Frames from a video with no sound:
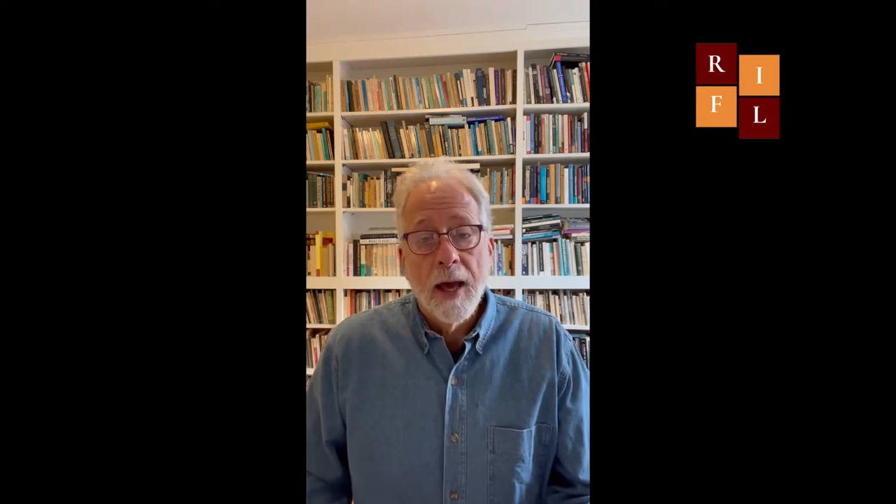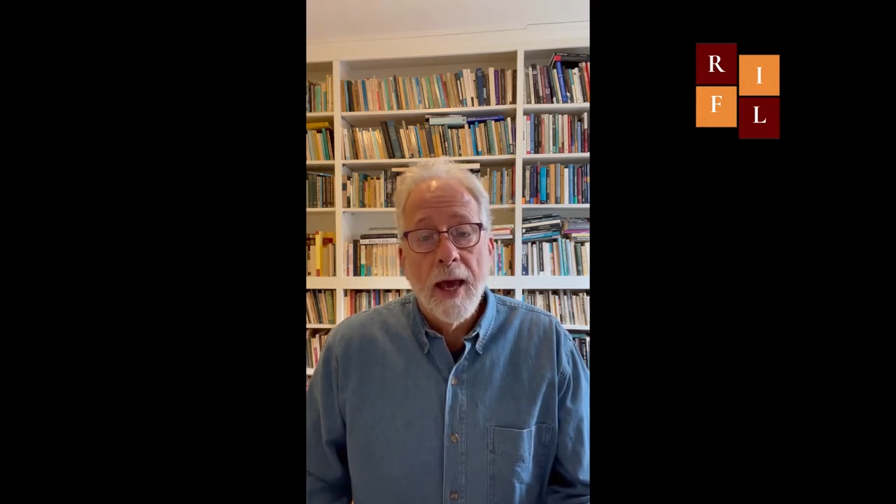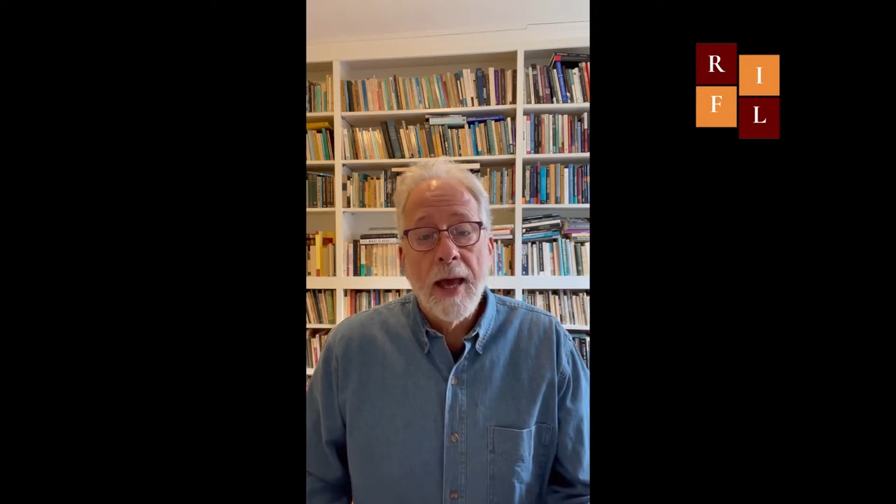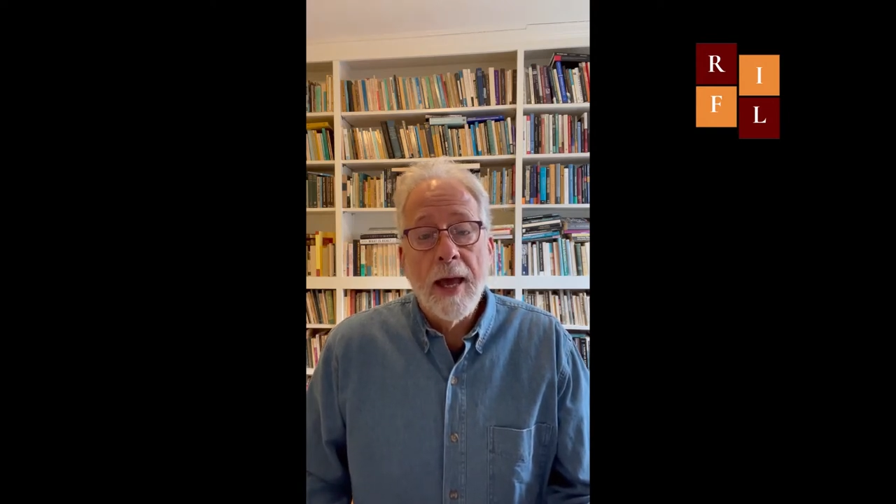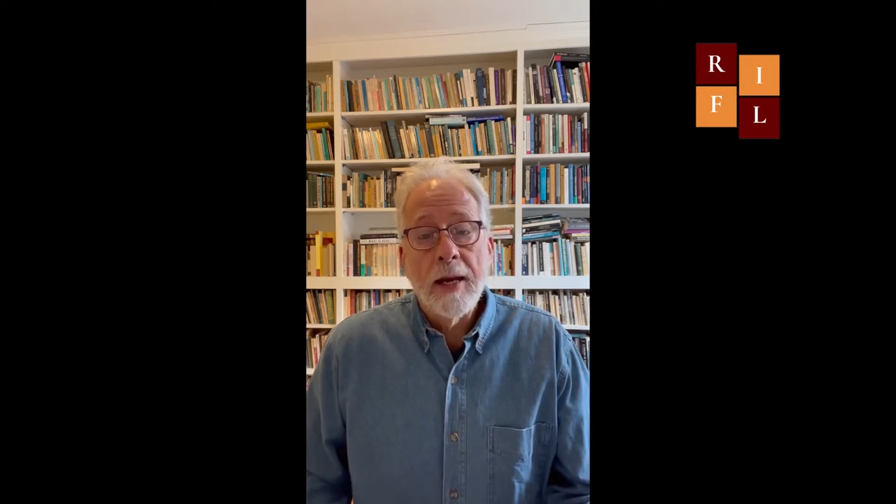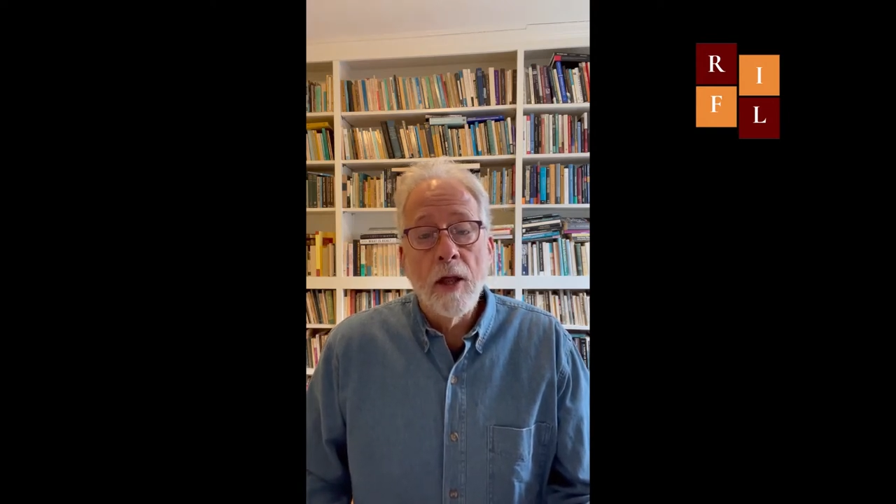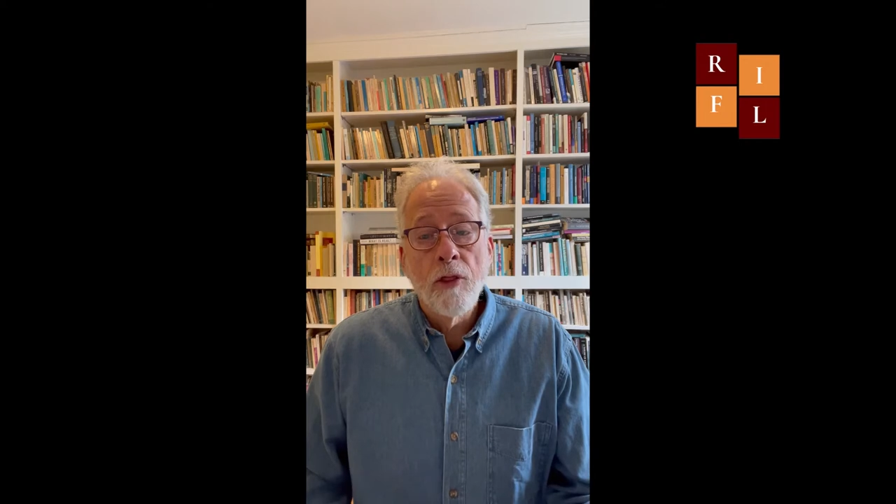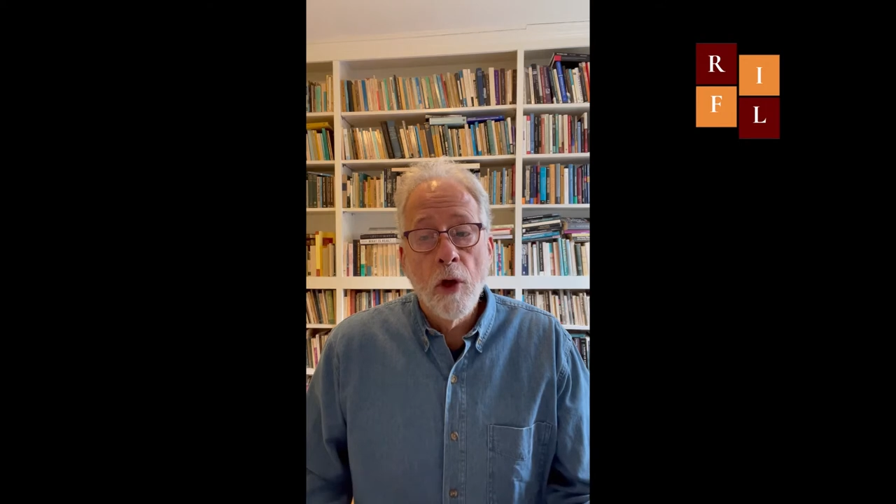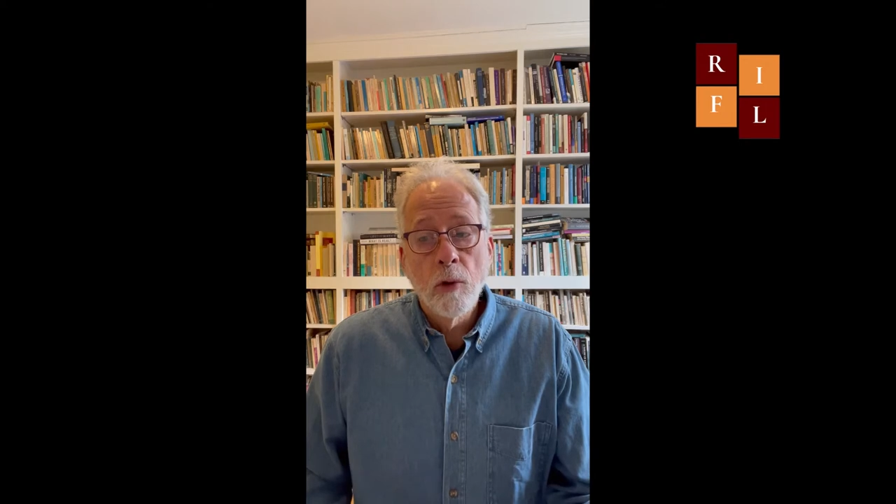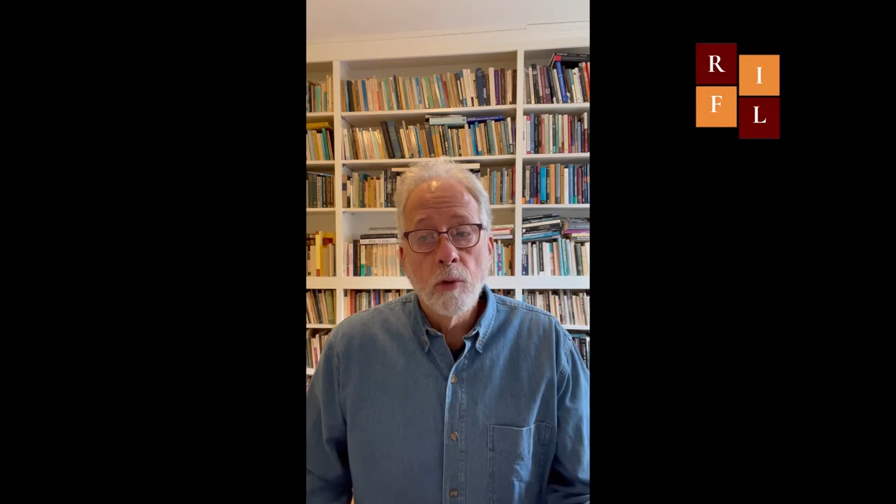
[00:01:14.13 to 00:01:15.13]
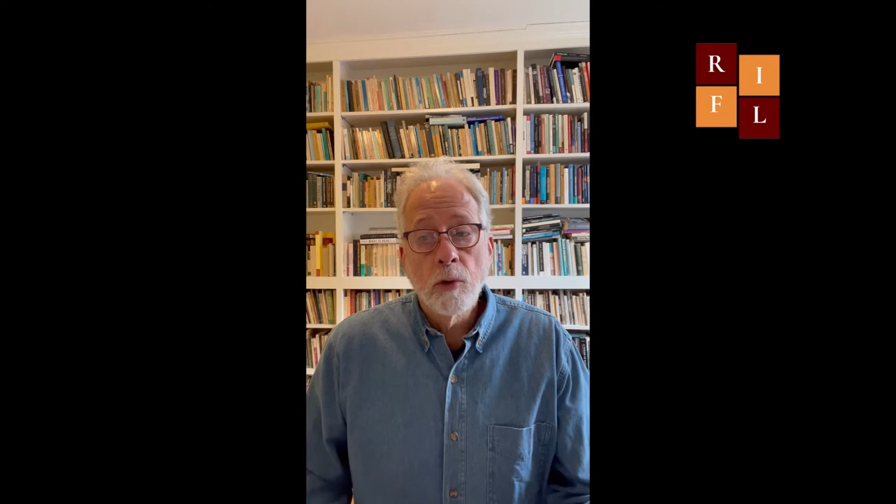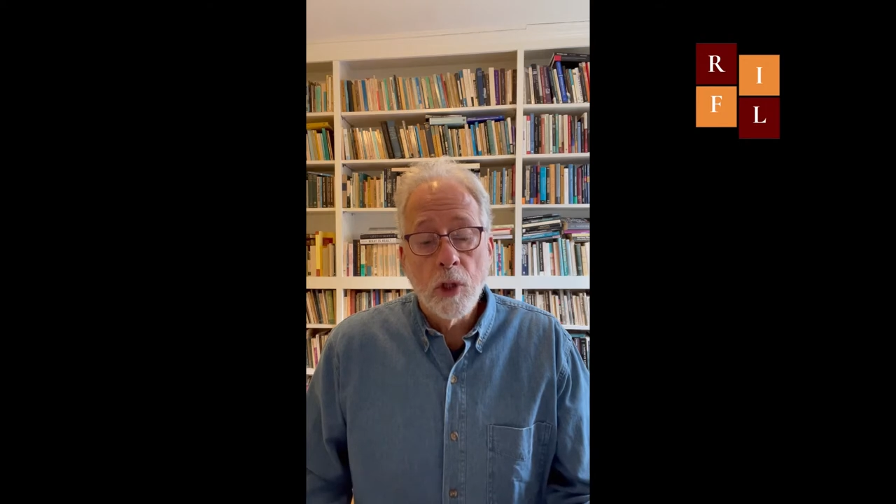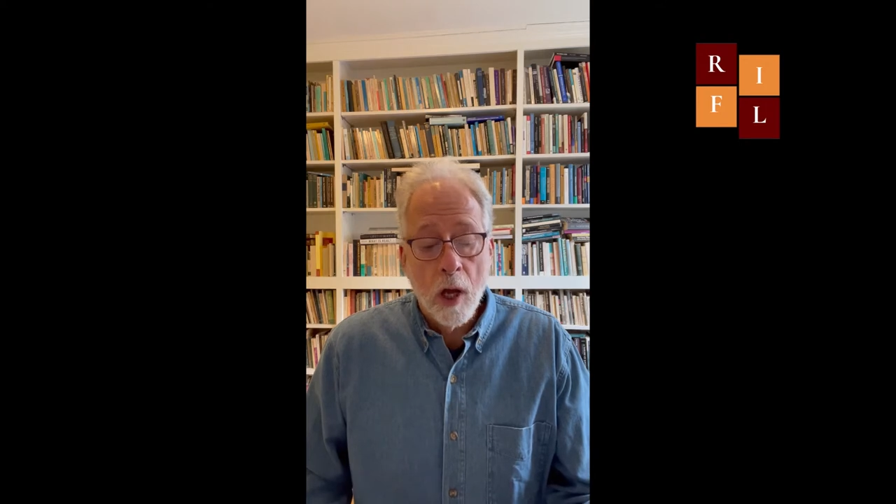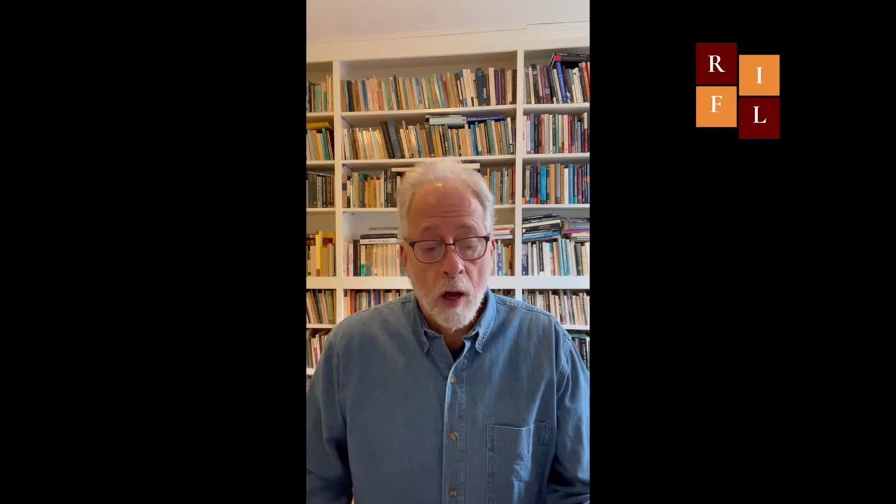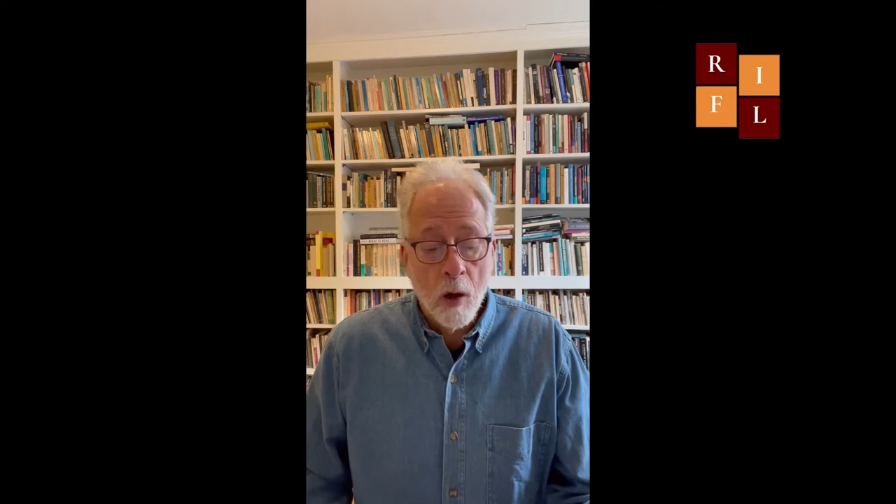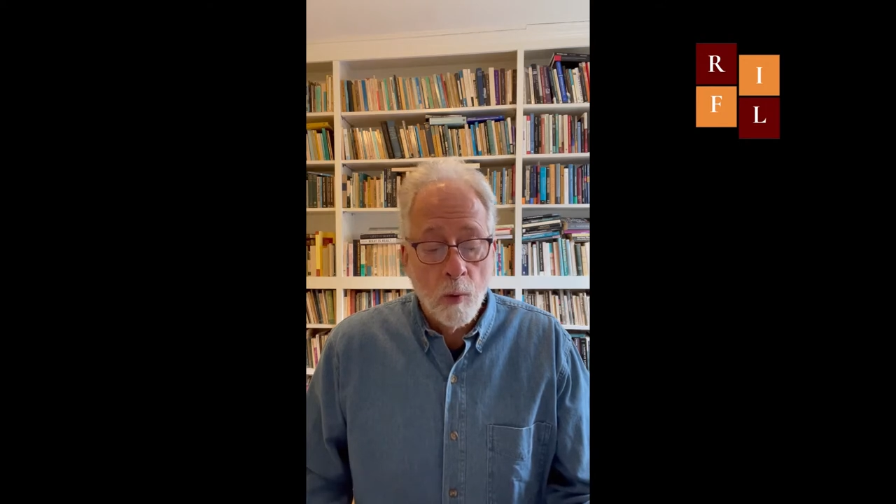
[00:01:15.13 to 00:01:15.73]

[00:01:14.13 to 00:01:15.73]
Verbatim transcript: and those uh,